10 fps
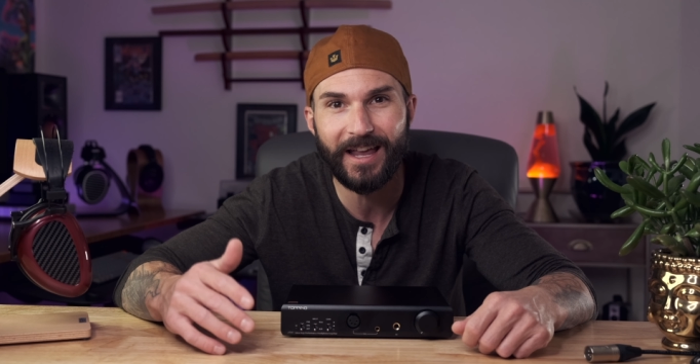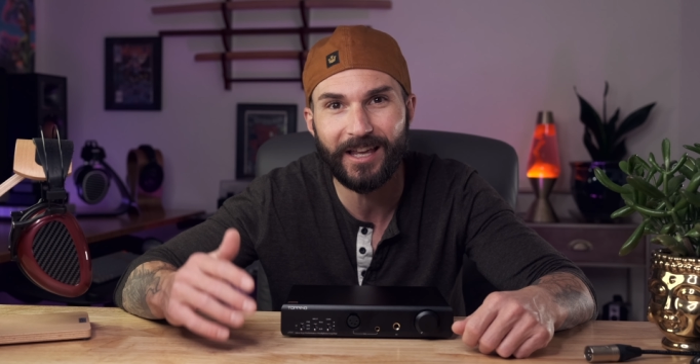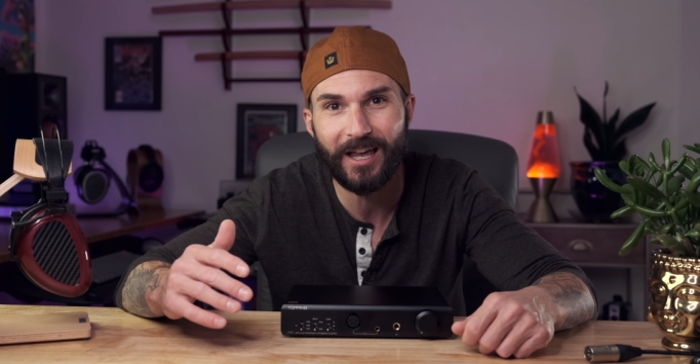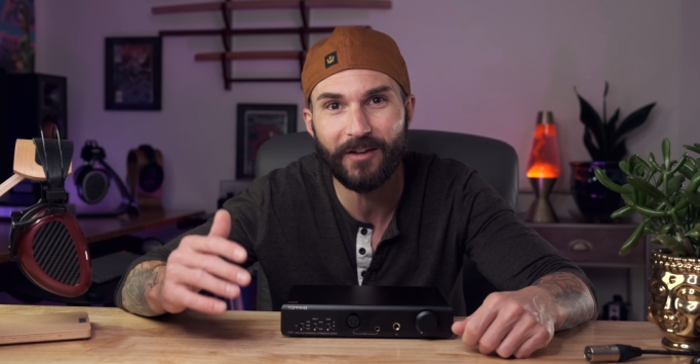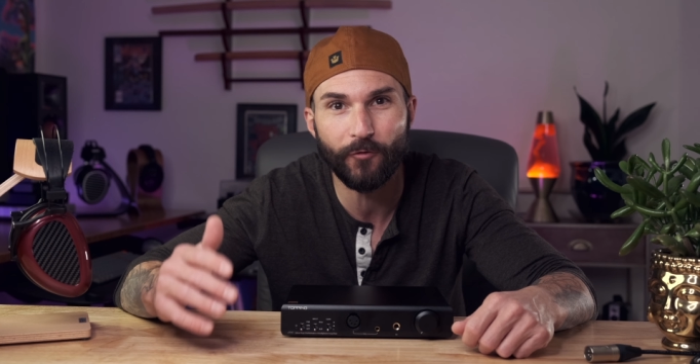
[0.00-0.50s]

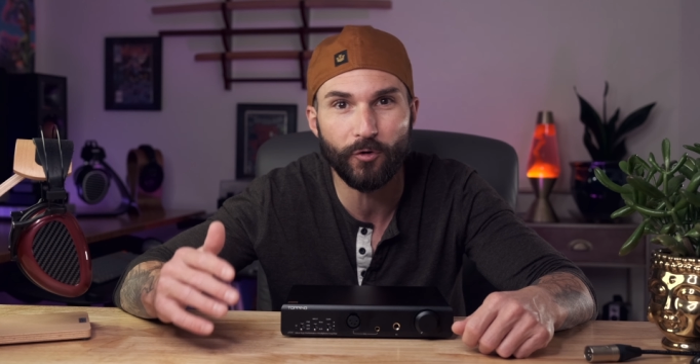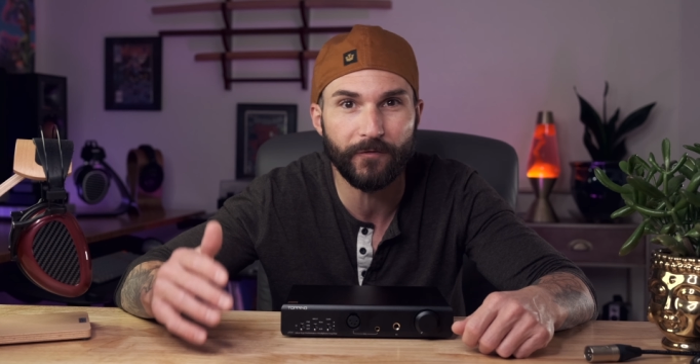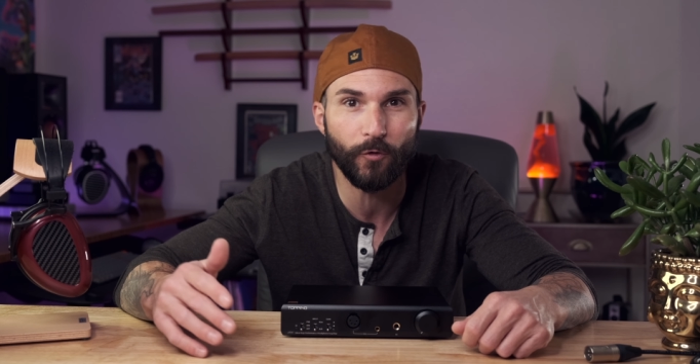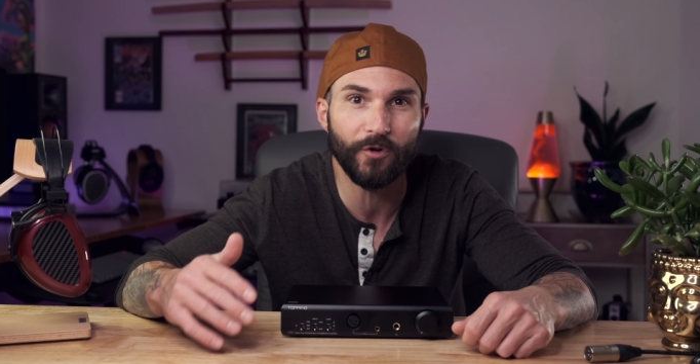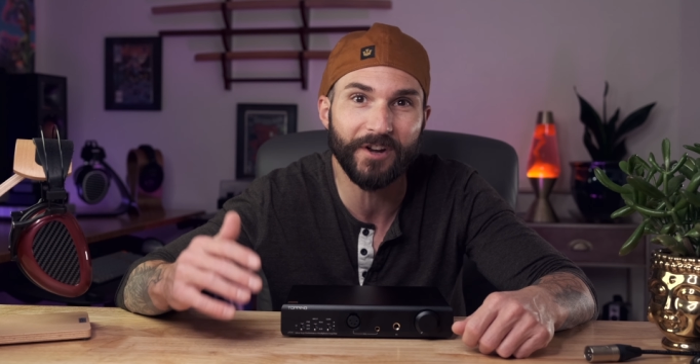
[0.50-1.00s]

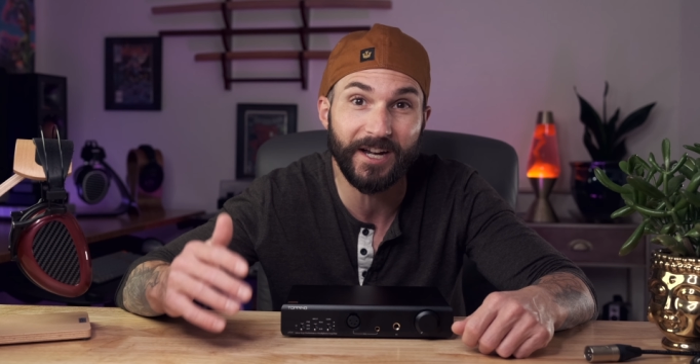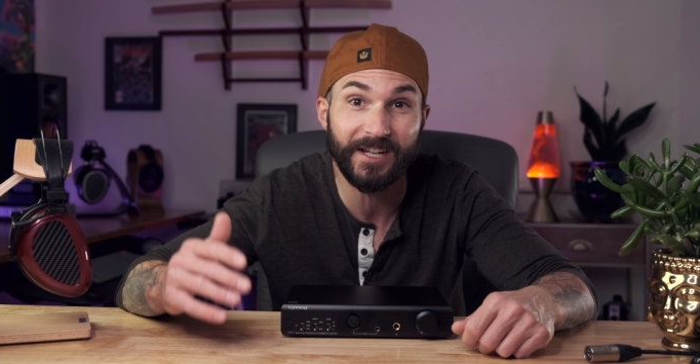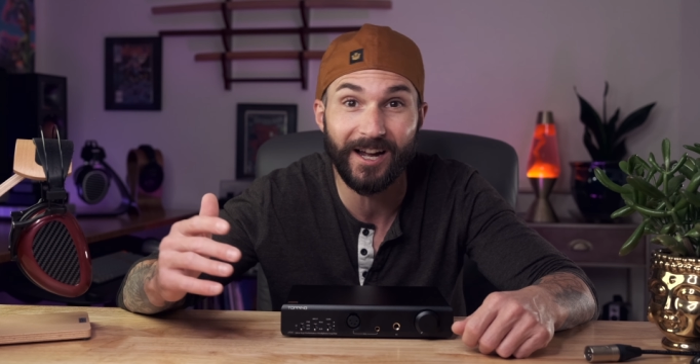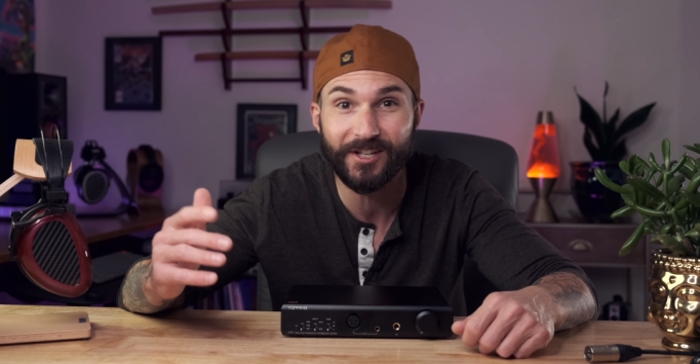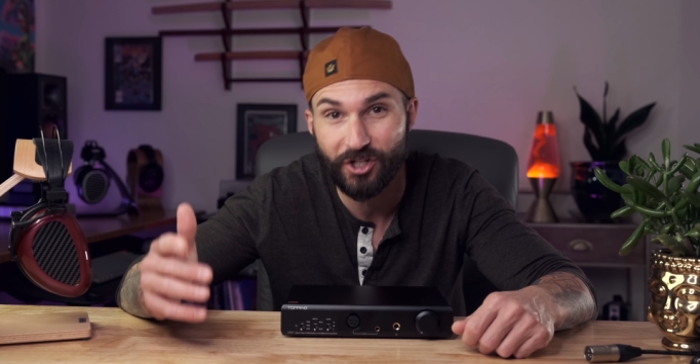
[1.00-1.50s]

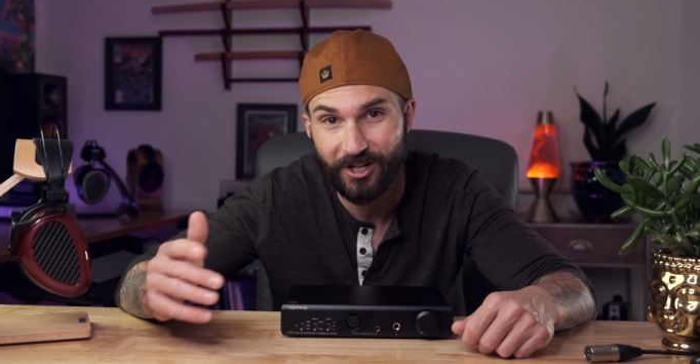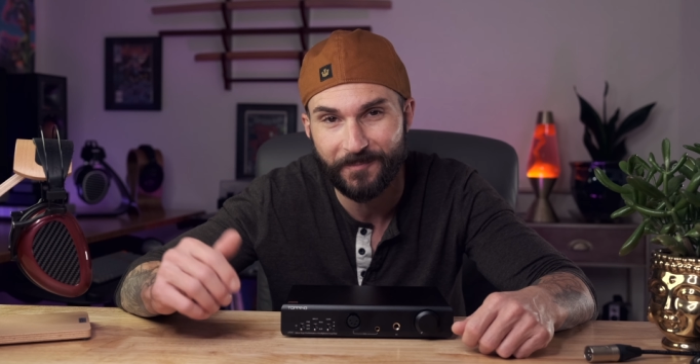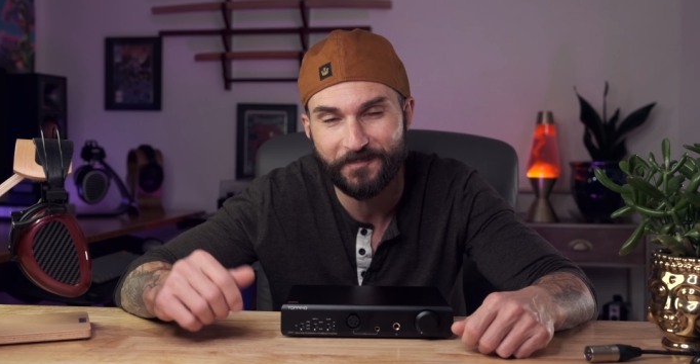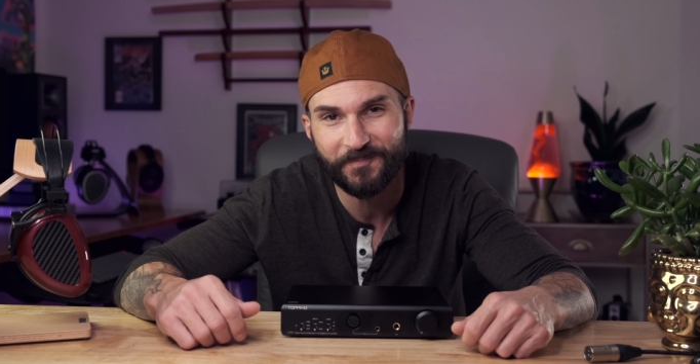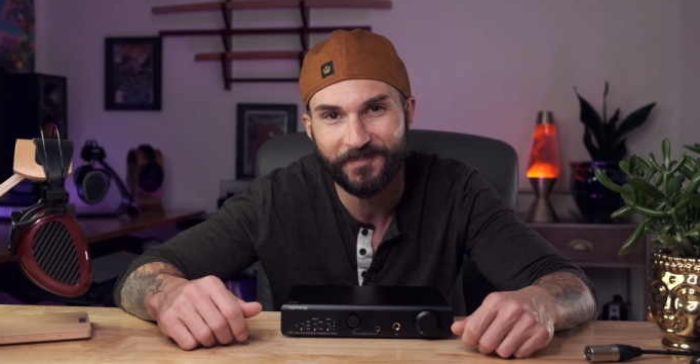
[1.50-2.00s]
AK4499 chip.